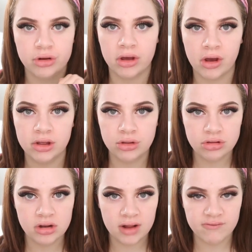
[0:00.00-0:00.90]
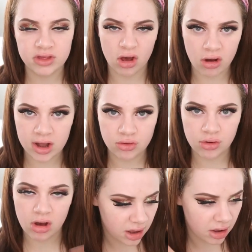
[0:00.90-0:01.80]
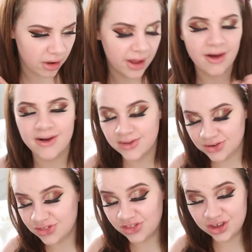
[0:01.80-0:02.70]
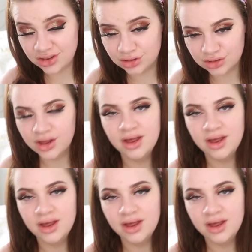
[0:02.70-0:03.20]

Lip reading: Like, I used to love the I Heart this,